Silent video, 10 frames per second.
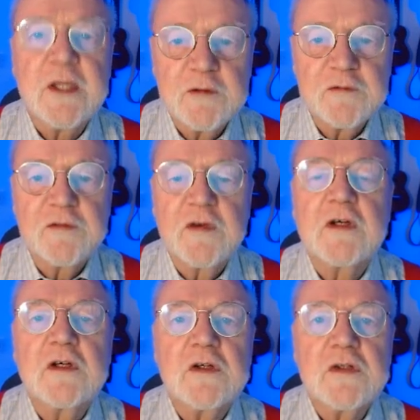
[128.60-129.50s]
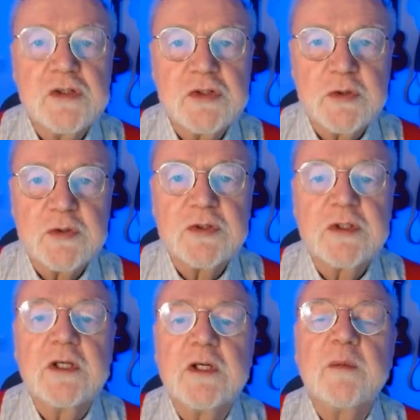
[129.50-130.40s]
if, should,
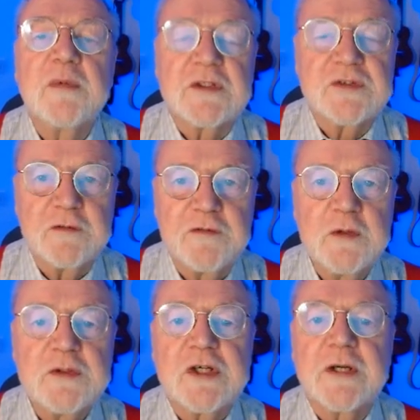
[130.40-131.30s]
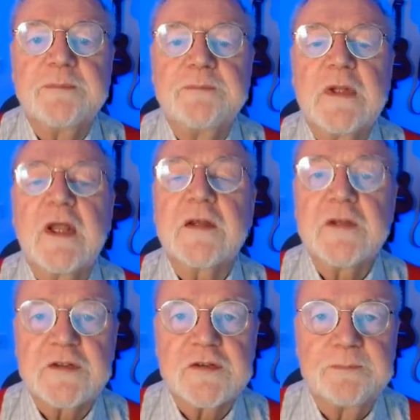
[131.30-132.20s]
plus the future, like
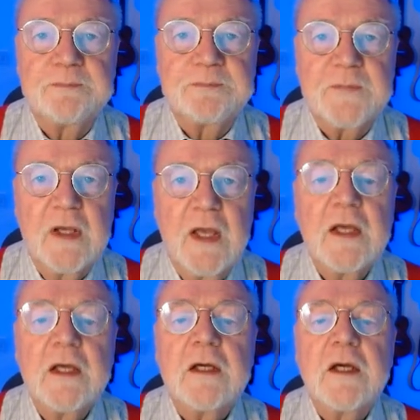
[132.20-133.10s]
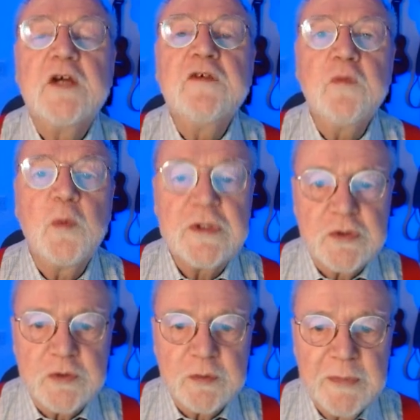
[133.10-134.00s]
this. If we
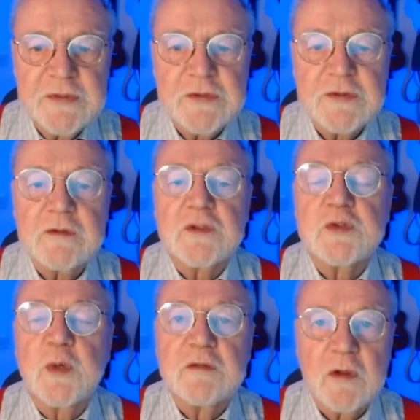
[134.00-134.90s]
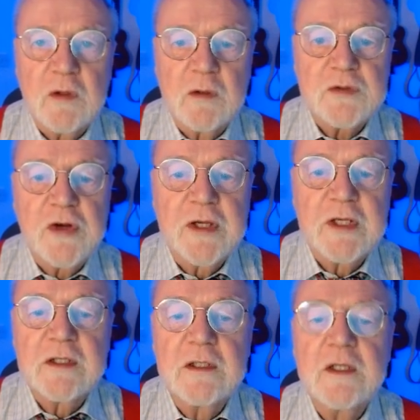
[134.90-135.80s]
should miss the 12 o'clock
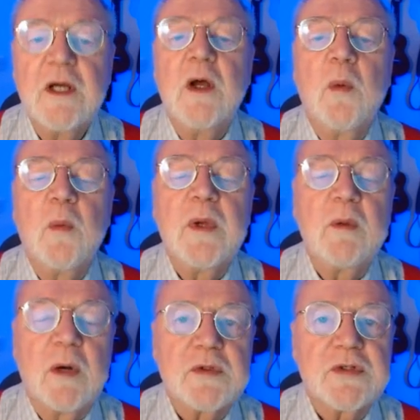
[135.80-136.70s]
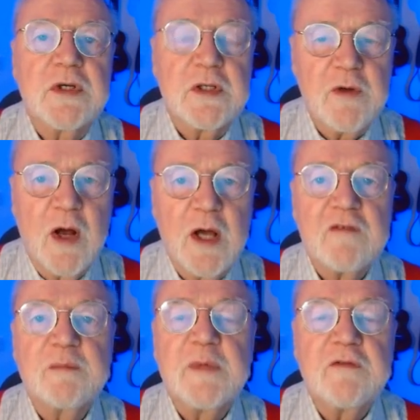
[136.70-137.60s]
train, we won't
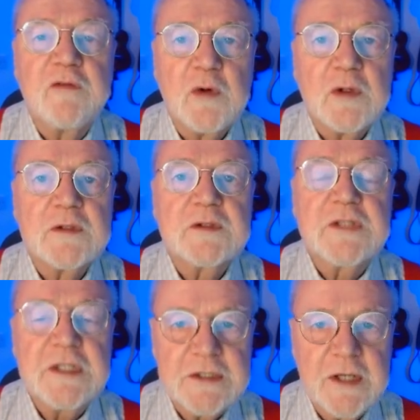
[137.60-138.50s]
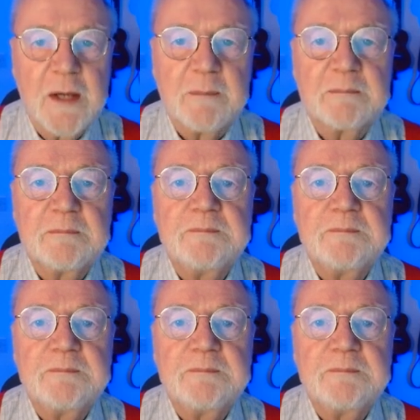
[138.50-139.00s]
arrive before tea time.